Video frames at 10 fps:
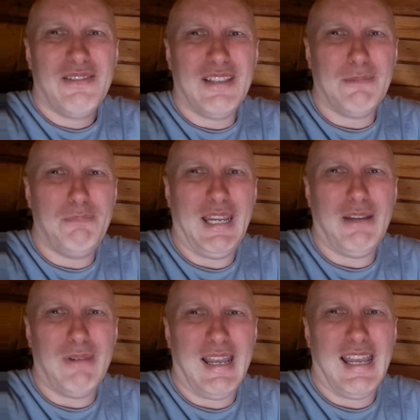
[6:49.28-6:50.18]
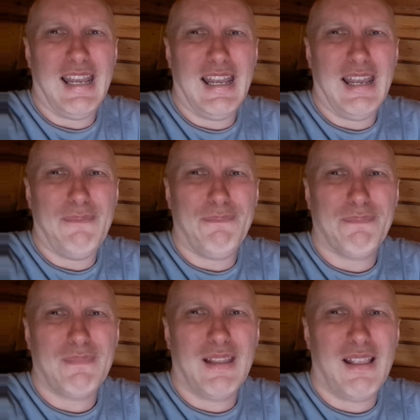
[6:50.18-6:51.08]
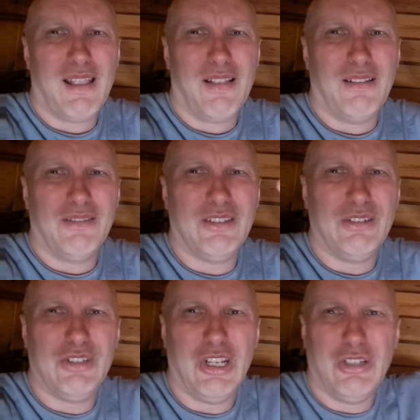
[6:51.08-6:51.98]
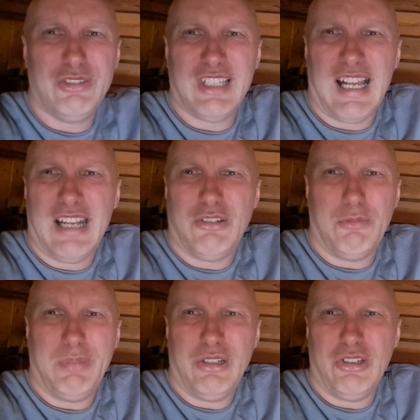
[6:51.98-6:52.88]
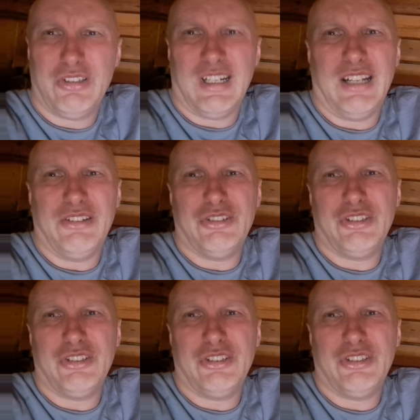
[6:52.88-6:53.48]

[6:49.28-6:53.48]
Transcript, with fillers: There's a bit where the girl's tied up in her hands,